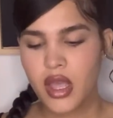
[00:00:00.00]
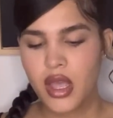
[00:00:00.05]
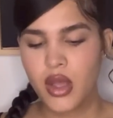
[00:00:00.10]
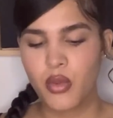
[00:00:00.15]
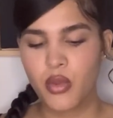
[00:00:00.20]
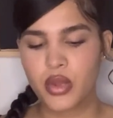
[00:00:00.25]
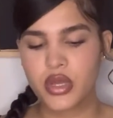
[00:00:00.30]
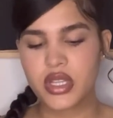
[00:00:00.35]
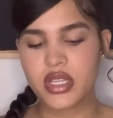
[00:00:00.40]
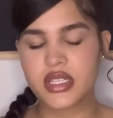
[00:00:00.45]

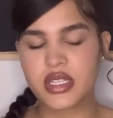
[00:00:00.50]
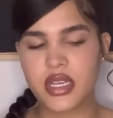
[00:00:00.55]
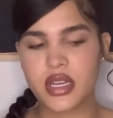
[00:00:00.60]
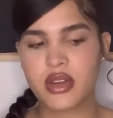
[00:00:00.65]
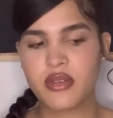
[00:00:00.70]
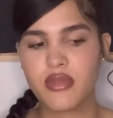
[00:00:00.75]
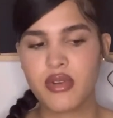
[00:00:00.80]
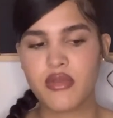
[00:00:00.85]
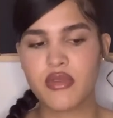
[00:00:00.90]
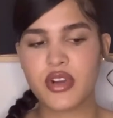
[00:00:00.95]
With the sun
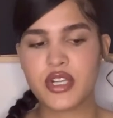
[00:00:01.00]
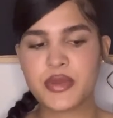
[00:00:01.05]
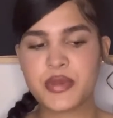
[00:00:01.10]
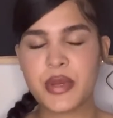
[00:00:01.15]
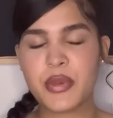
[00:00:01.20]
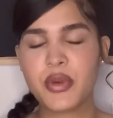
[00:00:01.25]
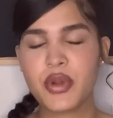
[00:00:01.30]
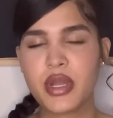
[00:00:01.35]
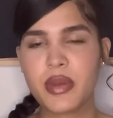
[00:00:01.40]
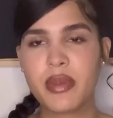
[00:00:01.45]
in reverse,
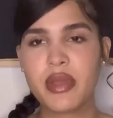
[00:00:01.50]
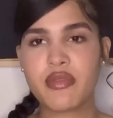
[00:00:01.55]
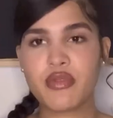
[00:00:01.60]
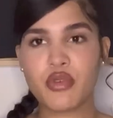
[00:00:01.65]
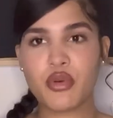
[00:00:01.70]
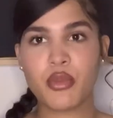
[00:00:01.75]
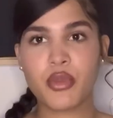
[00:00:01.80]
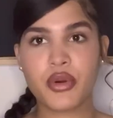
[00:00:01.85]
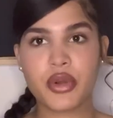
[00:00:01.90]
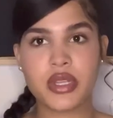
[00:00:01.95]
people could be
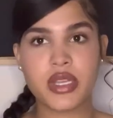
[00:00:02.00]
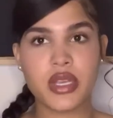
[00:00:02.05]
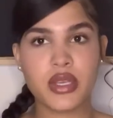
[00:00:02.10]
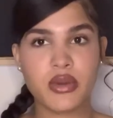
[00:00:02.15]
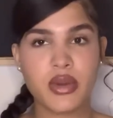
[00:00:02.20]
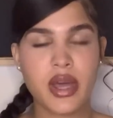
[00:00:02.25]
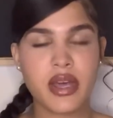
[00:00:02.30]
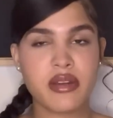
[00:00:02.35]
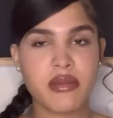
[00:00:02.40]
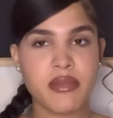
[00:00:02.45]
rumoring that you
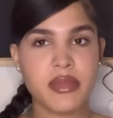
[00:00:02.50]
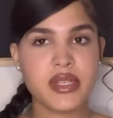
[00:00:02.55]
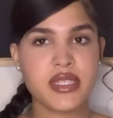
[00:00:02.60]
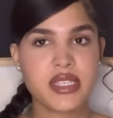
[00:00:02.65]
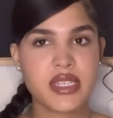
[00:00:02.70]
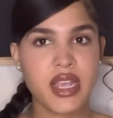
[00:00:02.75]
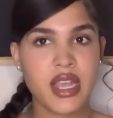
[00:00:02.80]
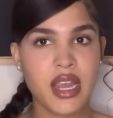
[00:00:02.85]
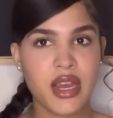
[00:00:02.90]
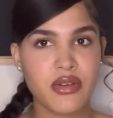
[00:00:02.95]
had a
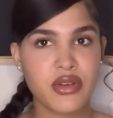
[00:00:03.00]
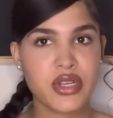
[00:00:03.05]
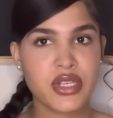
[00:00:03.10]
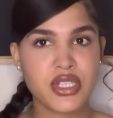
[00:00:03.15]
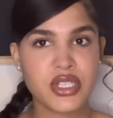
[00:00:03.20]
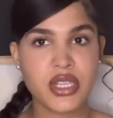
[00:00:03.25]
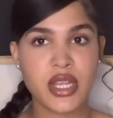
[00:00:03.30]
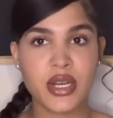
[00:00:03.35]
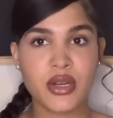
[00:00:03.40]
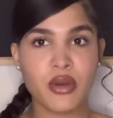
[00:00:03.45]

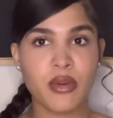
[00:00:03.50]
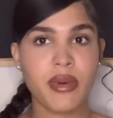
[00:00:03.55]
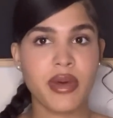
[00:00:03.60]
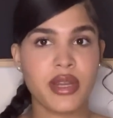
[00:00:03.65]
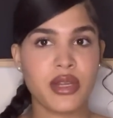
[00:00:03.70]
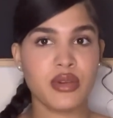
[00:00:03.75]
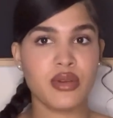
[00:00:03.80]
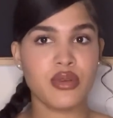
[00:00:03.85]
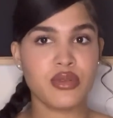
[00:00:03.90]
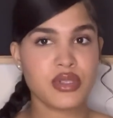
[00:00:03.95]
miscarriage that nobody
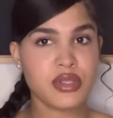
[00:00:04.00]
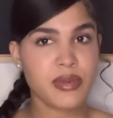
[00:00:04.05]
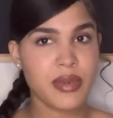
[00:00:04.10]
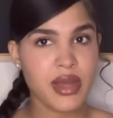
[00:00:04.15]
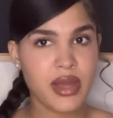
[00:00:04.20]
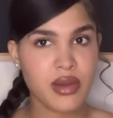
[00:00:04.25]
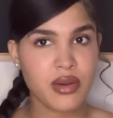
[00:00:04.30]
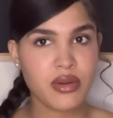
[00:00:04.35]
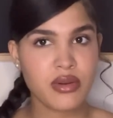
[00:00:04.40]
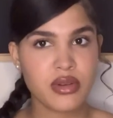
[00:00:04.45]
knows
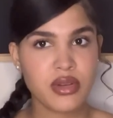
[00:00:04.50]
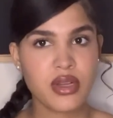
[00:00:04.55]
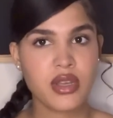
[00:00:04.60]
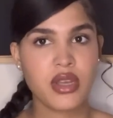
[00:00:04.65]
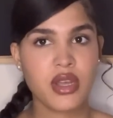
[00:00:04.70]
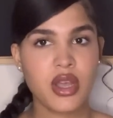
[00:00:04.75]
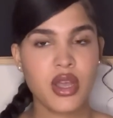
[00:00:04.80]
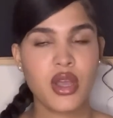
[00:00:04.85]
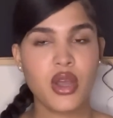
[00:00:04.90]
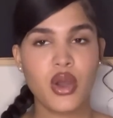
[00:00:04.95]
about
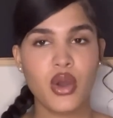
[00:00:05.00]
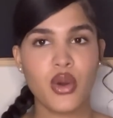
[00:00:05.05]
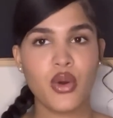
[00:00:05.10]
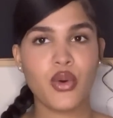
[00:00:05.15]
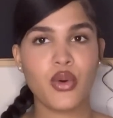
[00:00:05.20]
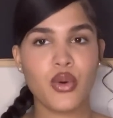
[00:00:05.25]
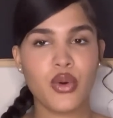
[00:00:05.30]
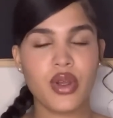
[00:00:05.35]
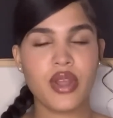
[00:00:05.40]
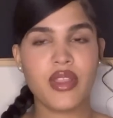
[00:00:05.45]

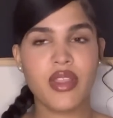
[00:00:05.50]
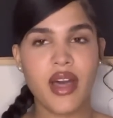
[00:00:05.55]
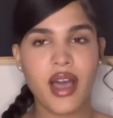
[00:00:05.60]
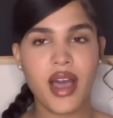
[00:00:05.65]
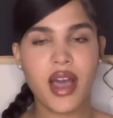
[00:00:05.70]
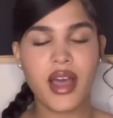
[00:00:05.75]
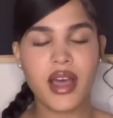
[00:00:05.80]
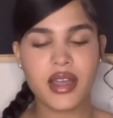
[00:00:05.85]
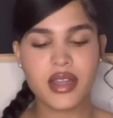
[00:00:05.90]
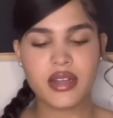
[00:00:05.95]
or
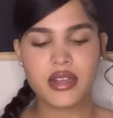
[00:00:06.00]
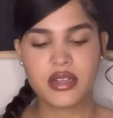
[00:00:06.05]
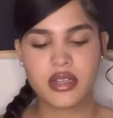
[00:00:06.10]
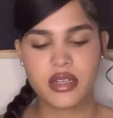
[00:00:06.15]
that